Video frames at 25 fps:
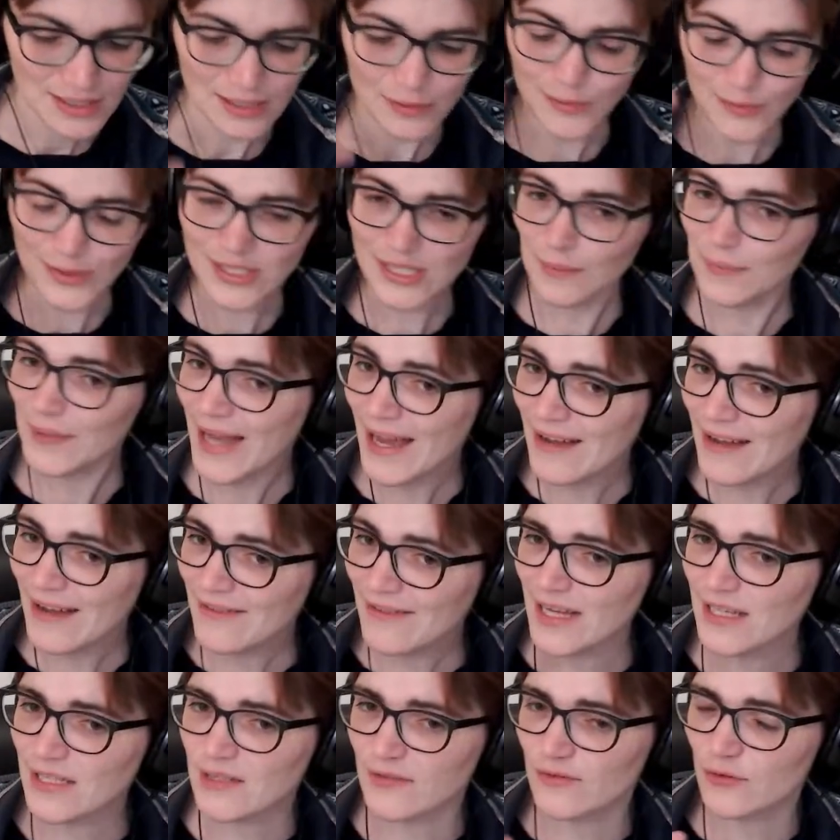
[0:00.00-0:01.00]
With some
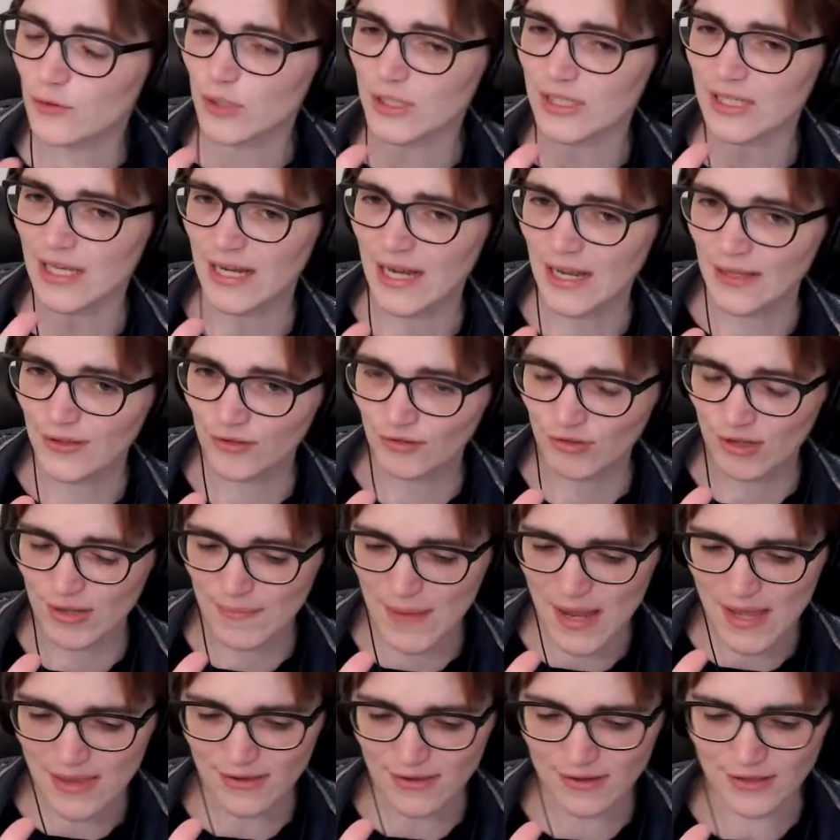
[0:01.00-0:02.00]
caveats, of course, they had 3
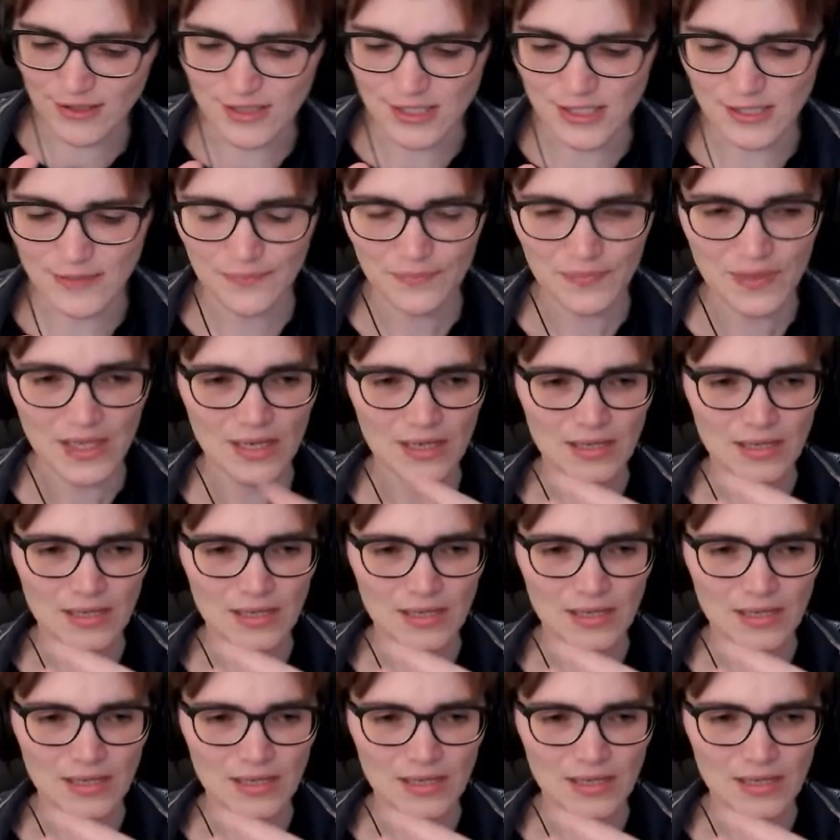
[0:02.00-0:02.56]
methods.